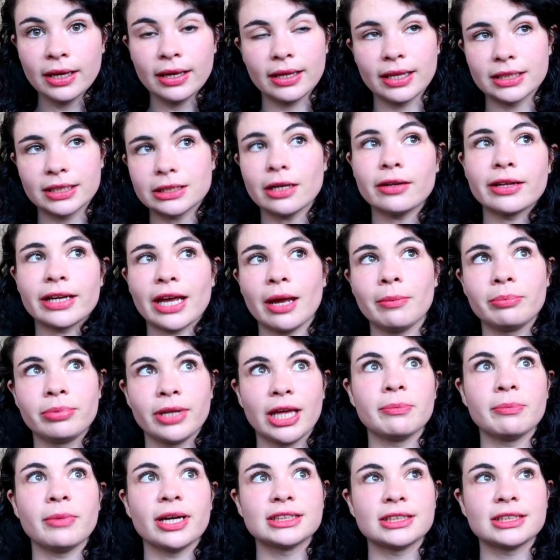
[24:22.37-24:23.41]
It's not like I
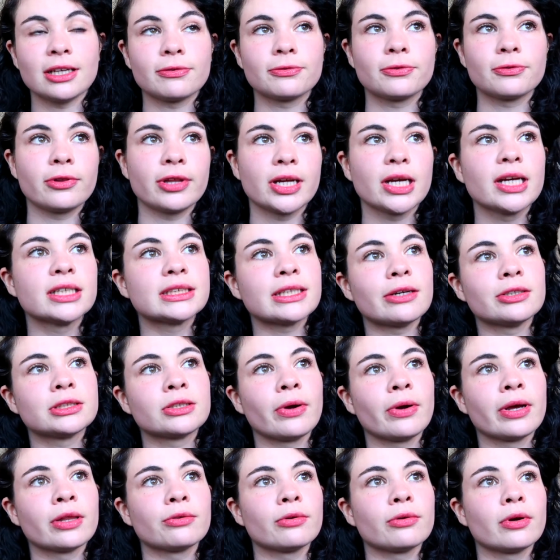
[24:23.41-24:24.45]
blame myself fully because I was
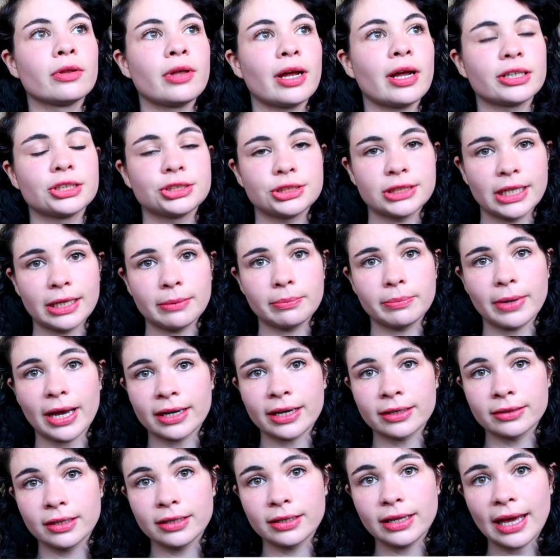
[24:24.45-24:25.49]
going through a lot of shit back
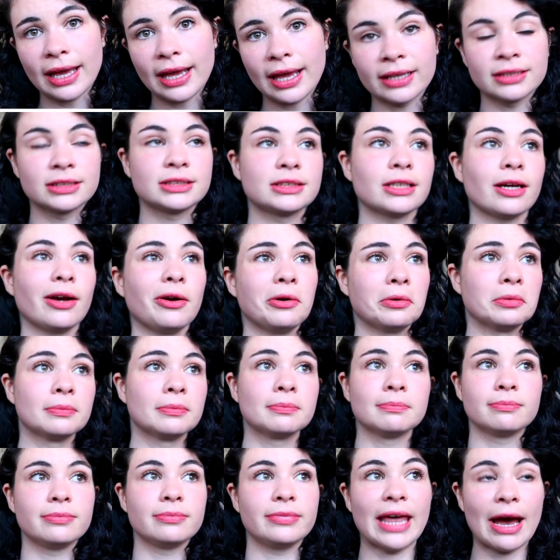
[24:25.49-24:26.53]
in the day, and so
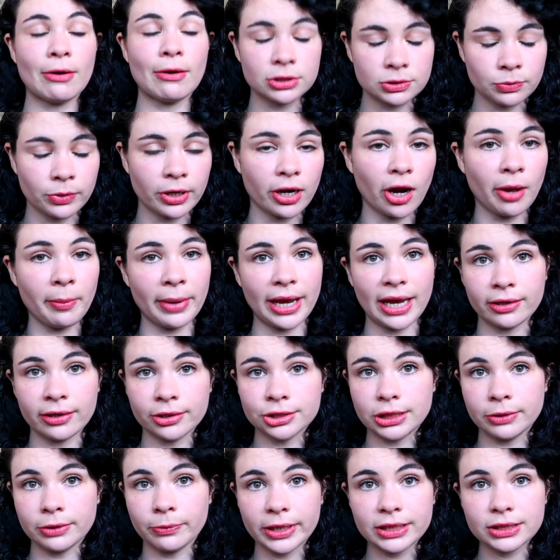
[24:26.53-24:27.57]
that was where all my
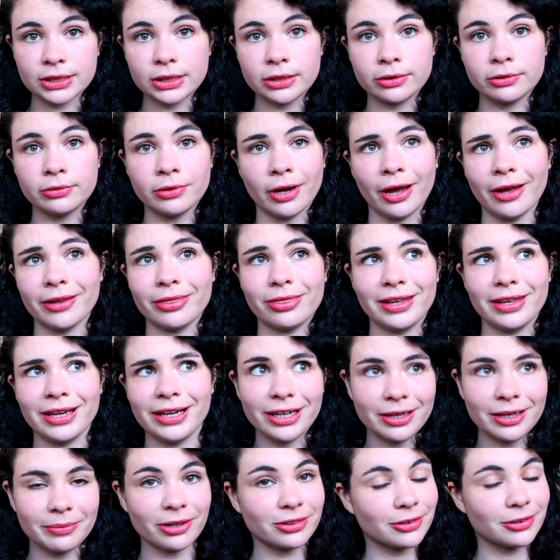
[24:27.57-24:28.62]
energy went to, not
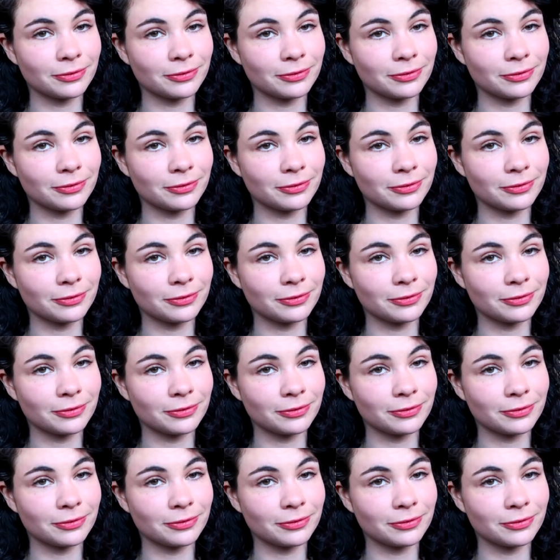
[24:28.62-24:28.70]
thinking about the